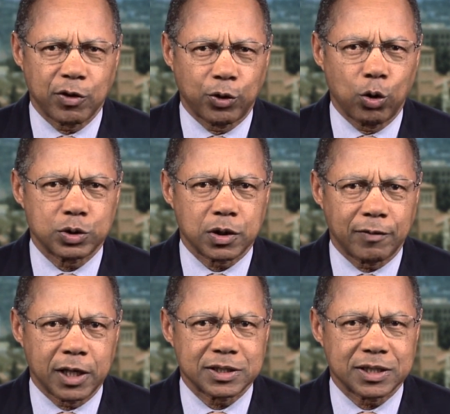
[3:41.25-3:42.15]
for those
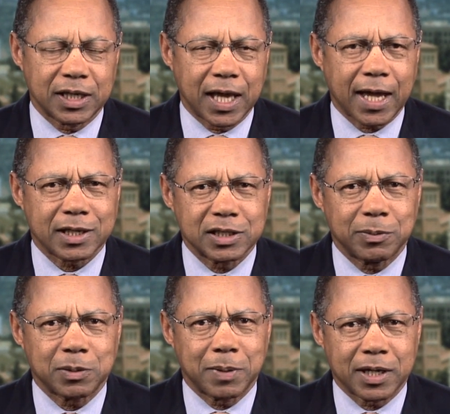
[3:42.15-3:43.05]
of us in
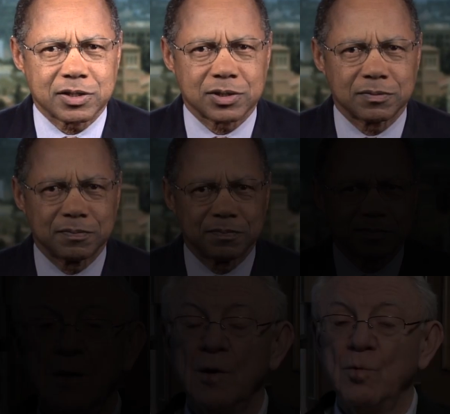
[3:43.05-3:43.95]
academic medicine.
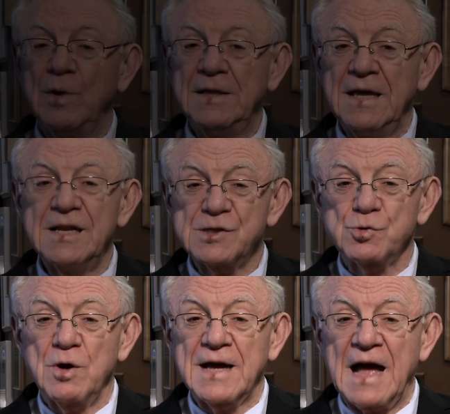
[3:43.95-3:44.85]
We need a
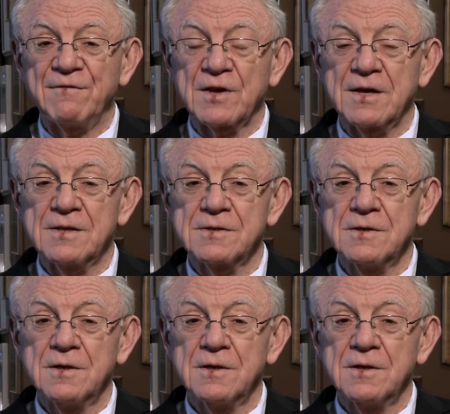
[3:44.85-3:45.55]
strong advocate.